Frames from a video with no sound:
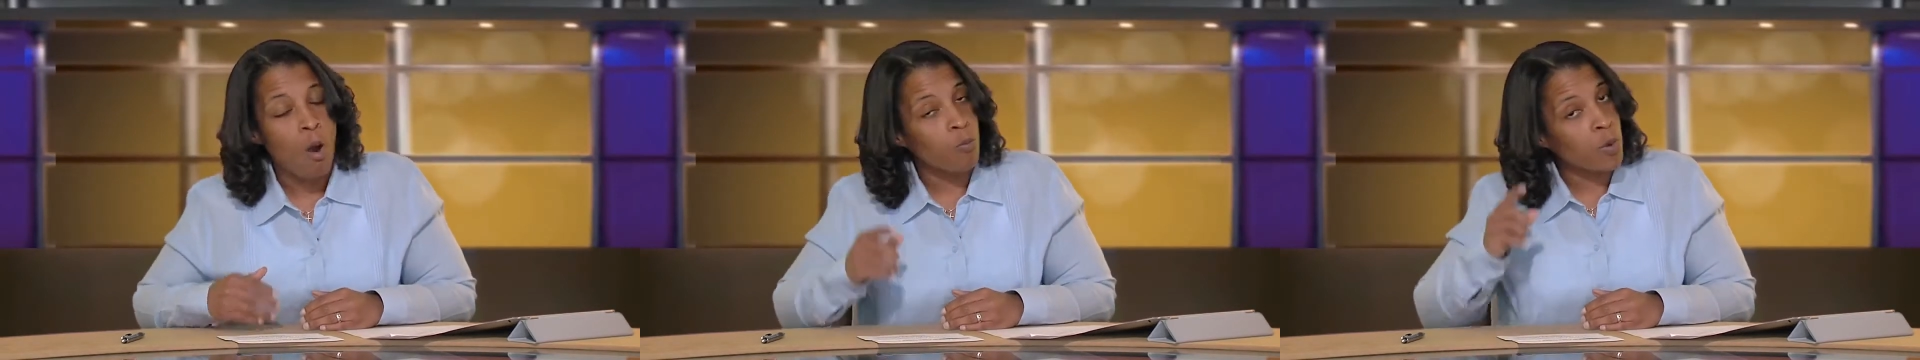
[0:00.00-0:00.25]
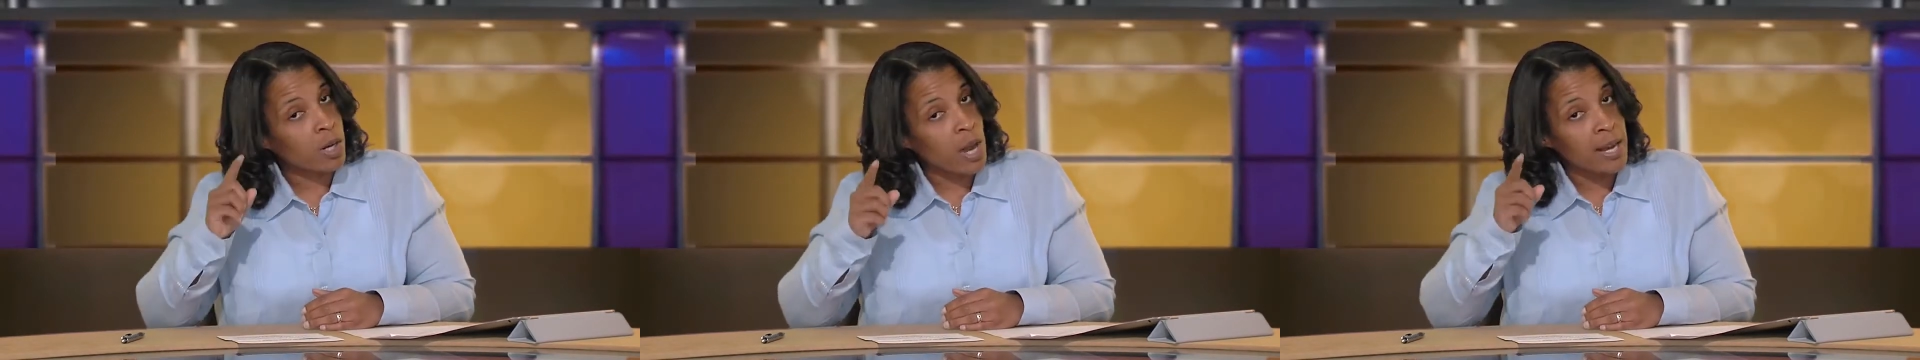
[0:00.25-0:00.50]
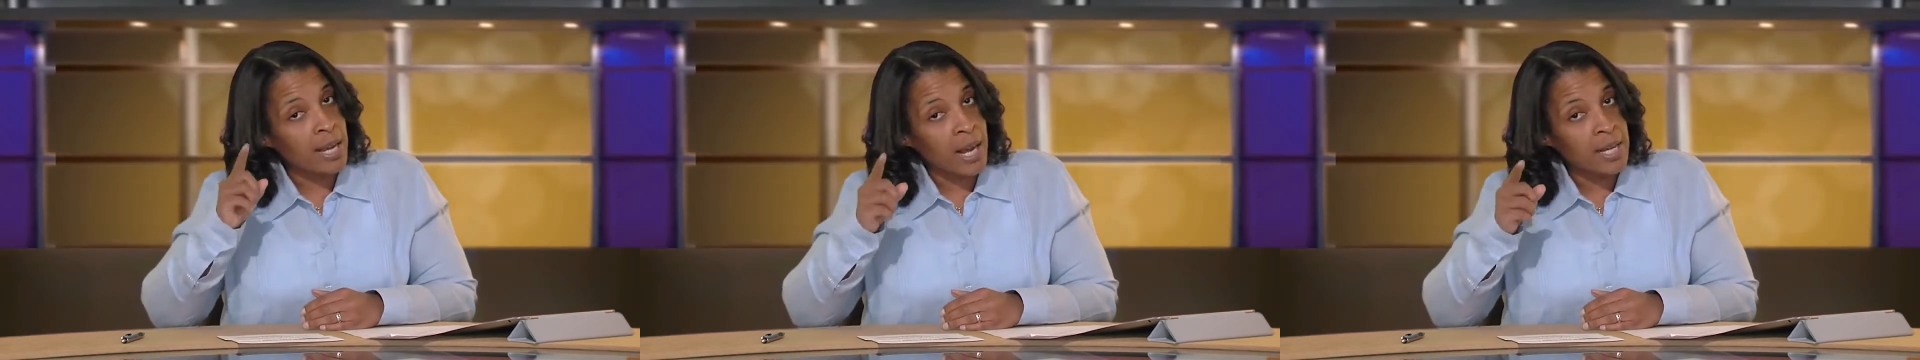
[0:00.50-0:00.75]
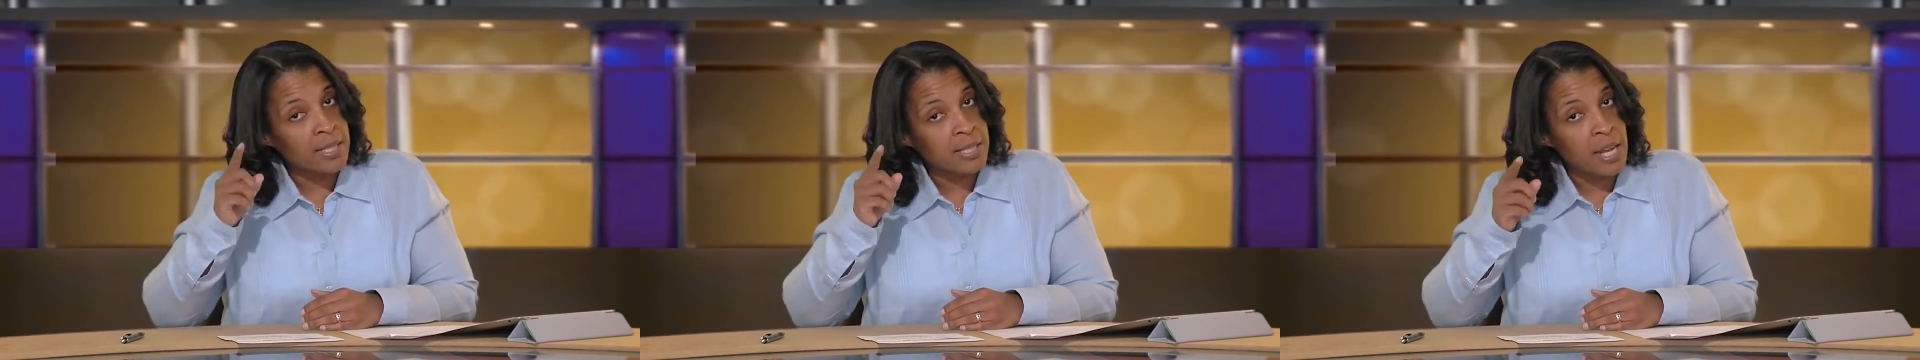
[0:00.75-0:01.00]
We're going to
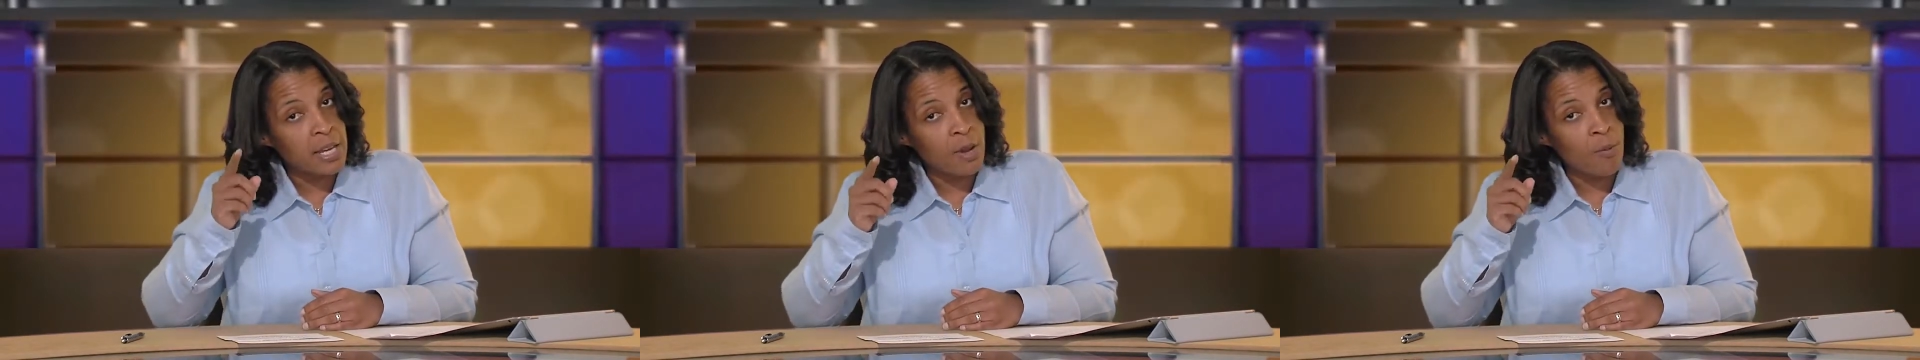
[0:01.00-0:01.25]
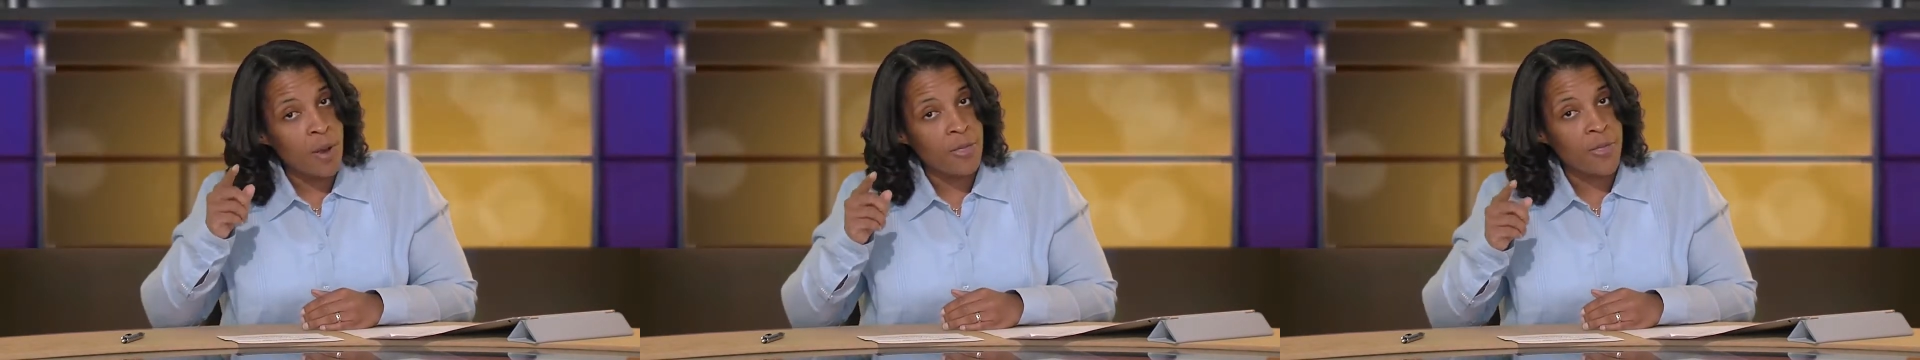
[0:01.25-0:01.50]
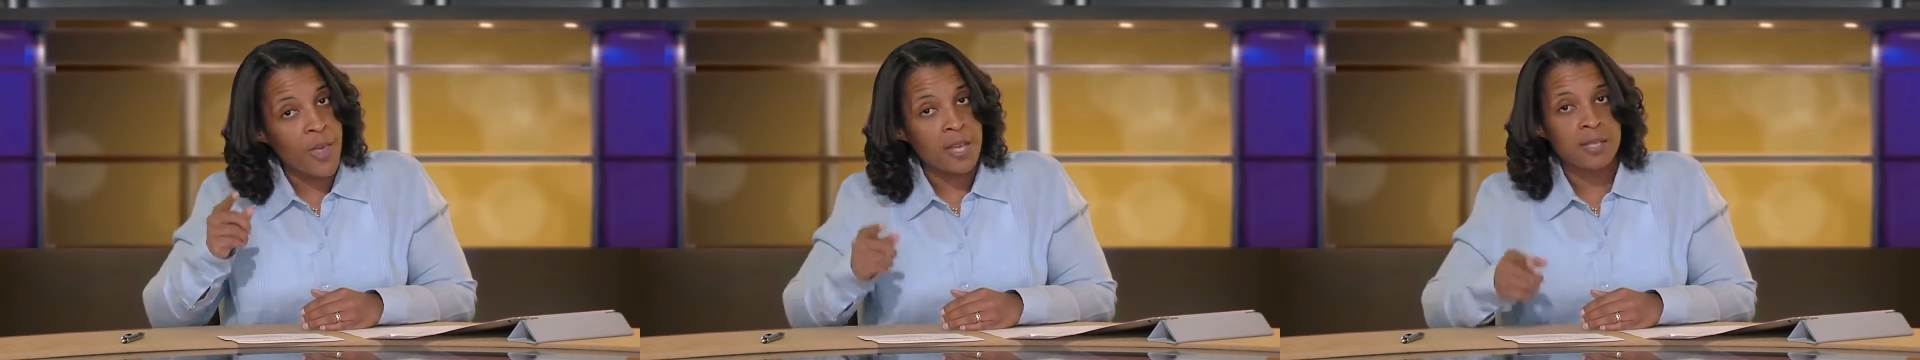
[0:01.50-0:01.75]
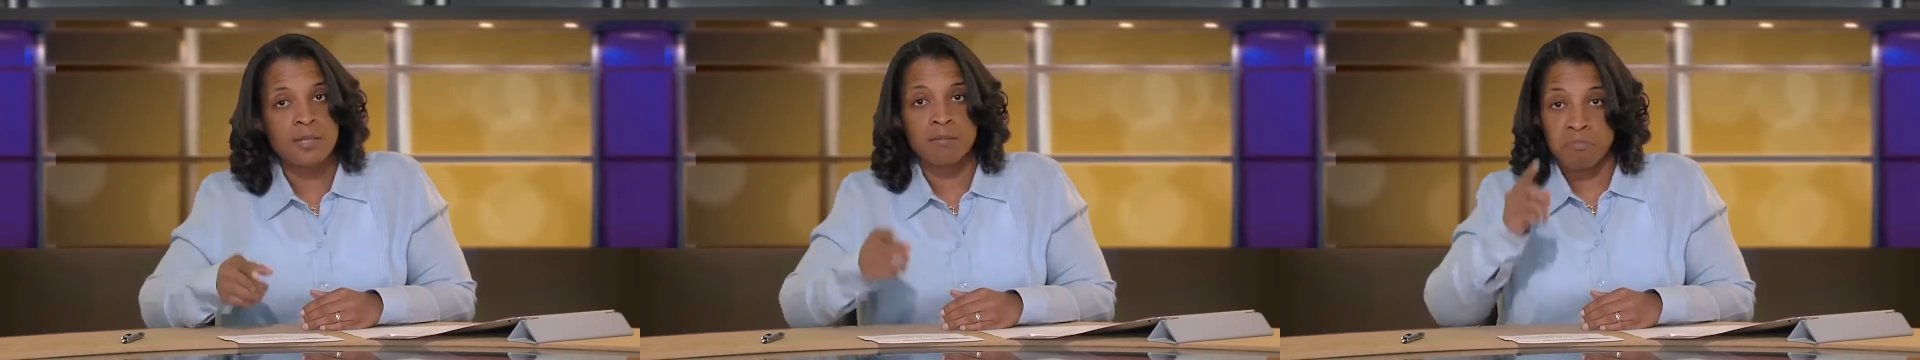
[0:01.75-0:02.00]
continue with
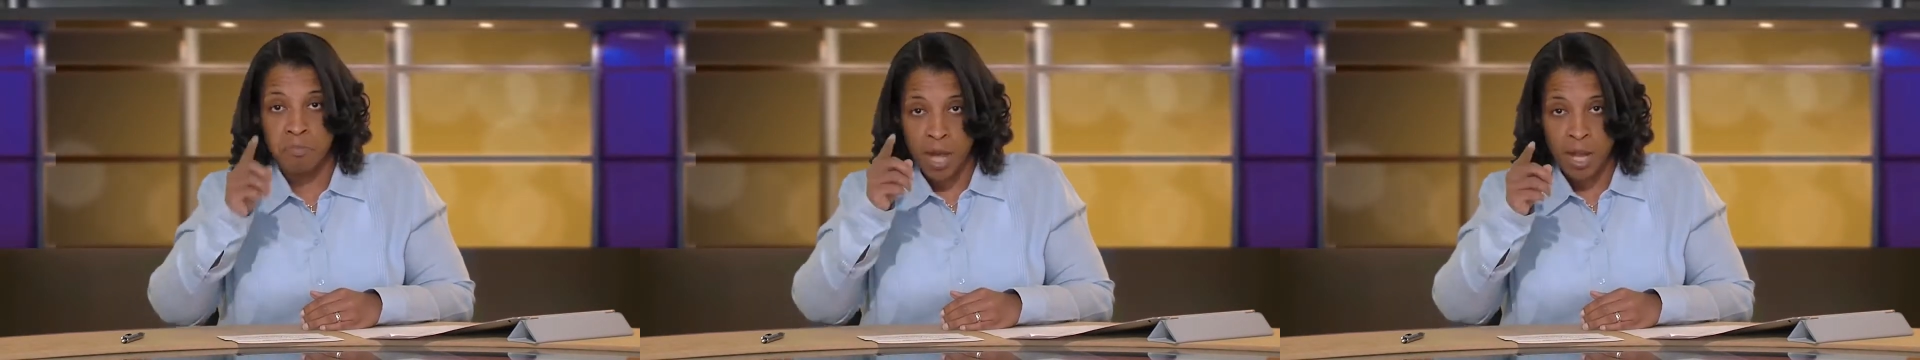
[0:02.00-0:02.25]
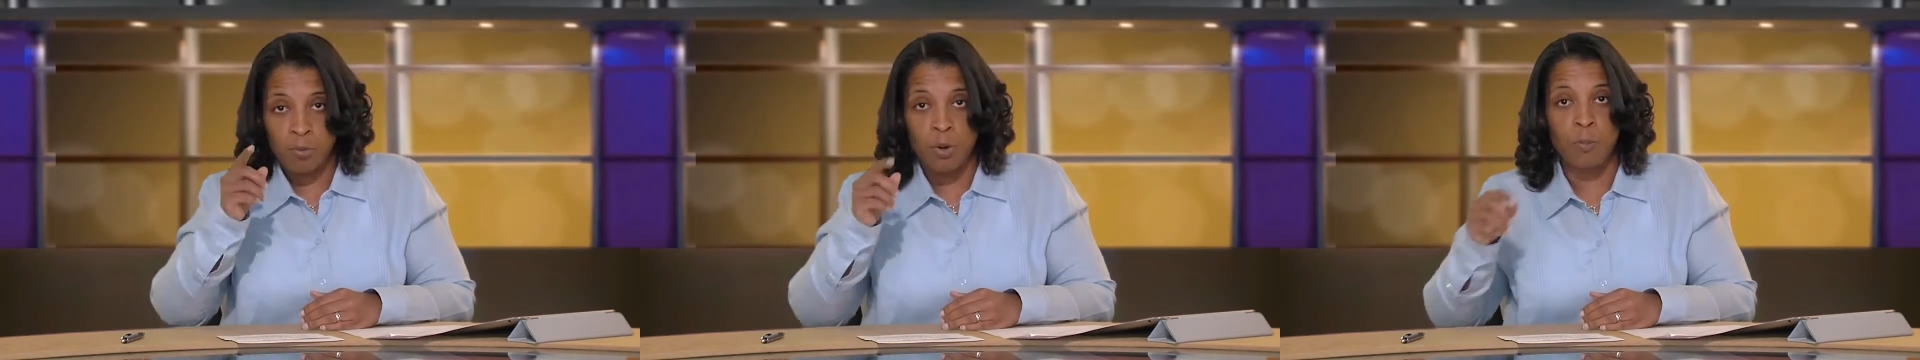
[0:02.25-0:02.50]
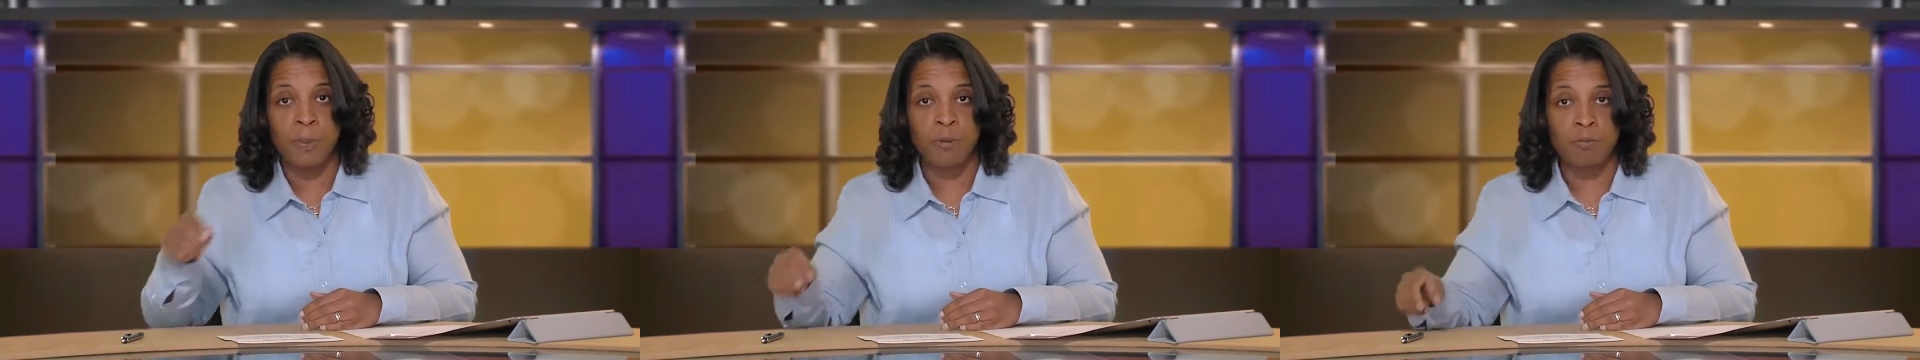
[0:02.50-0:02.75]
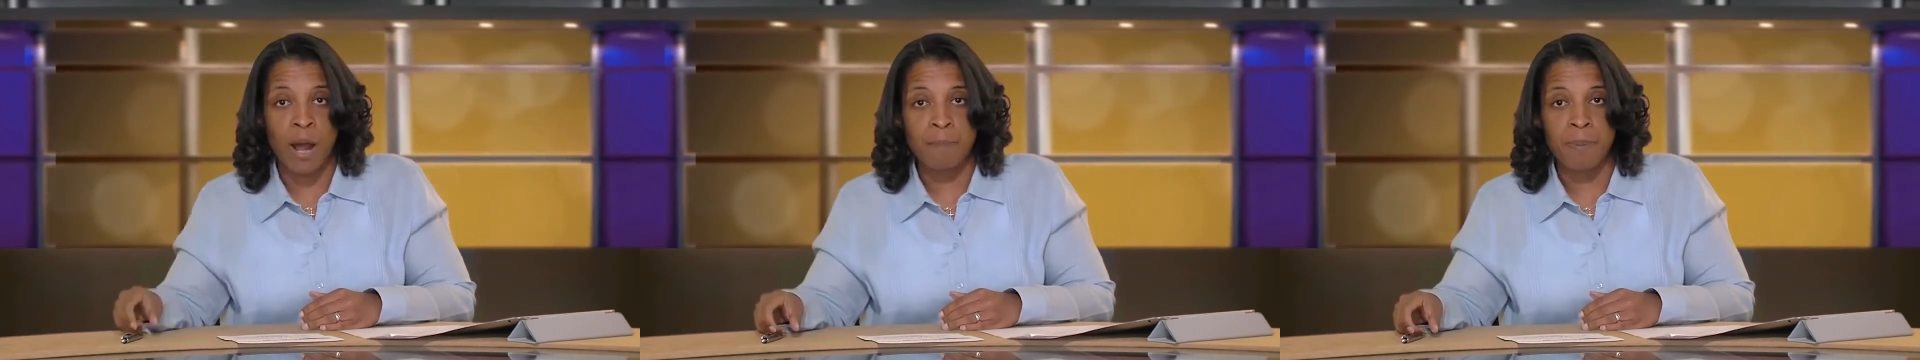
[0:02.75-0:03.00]
this, and we'll be
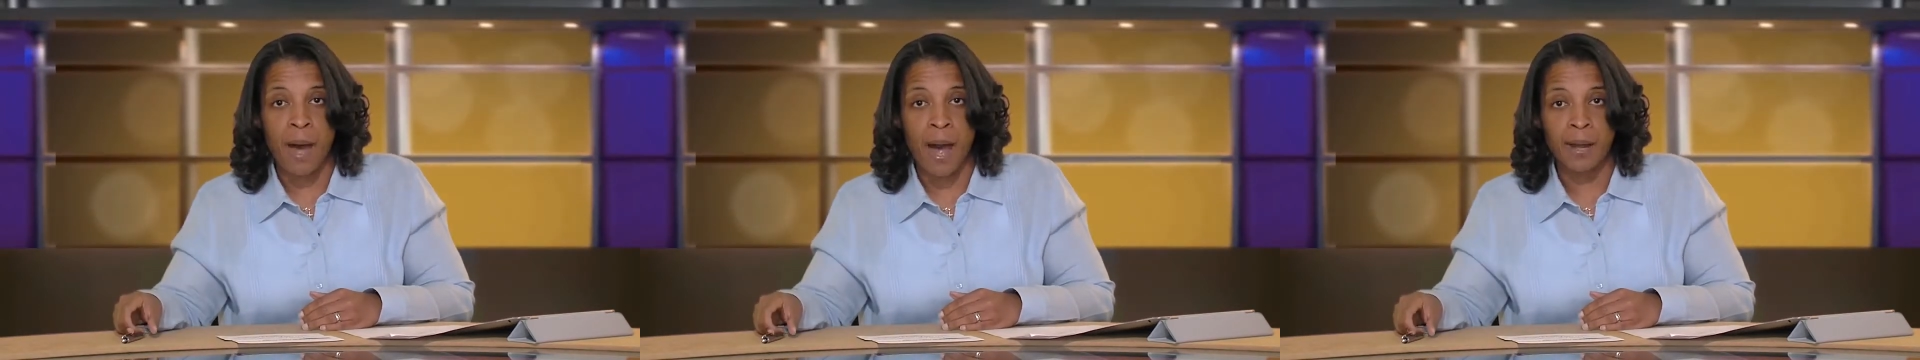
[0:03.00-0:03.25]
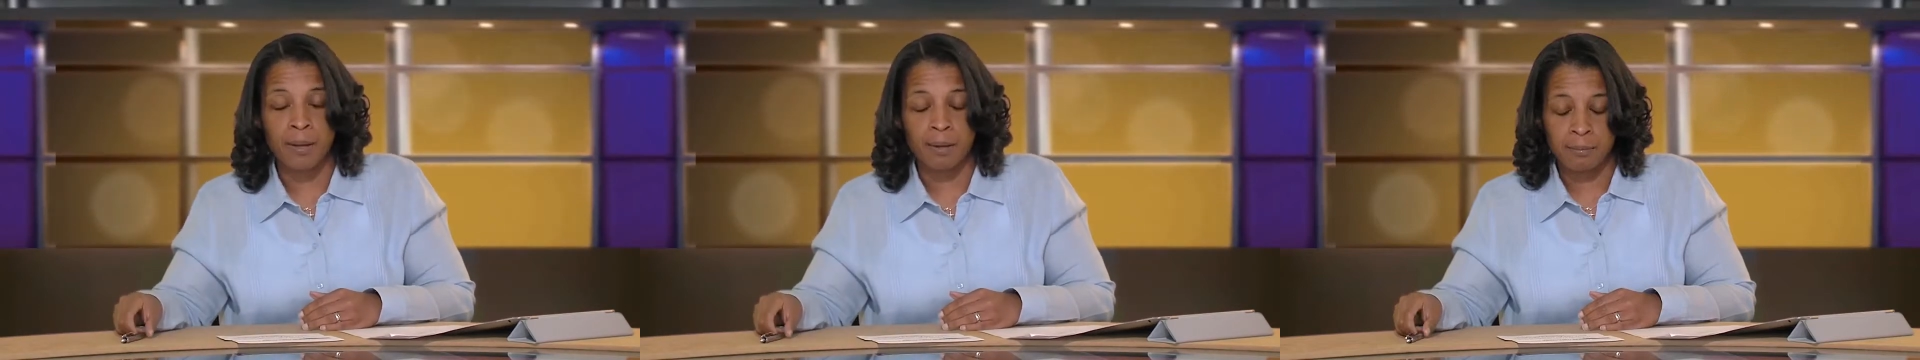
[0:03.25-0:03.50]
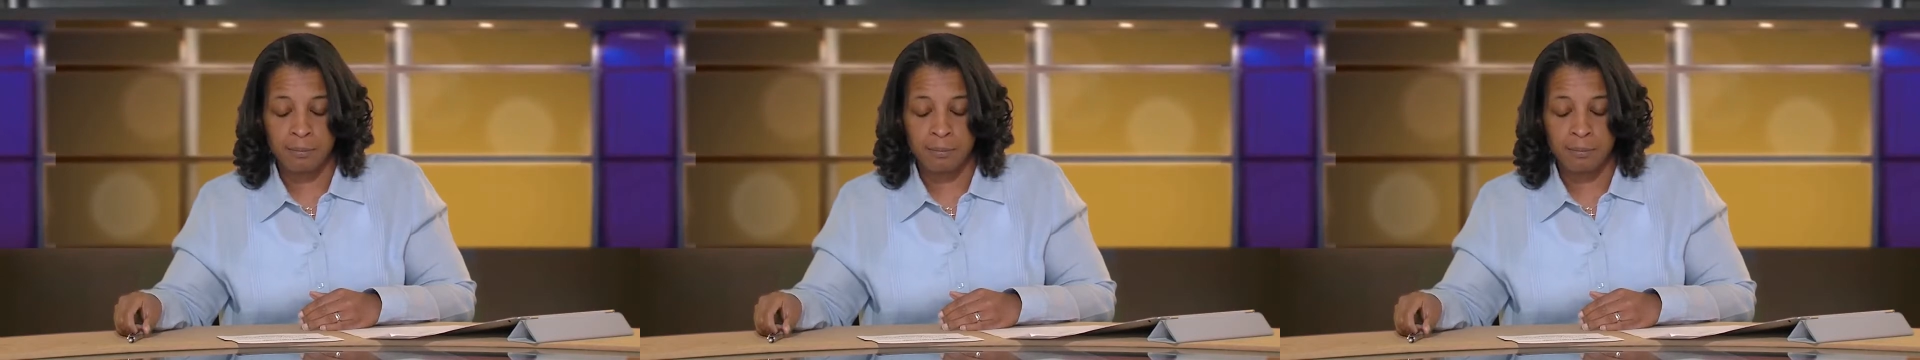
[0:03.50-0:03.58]
right back.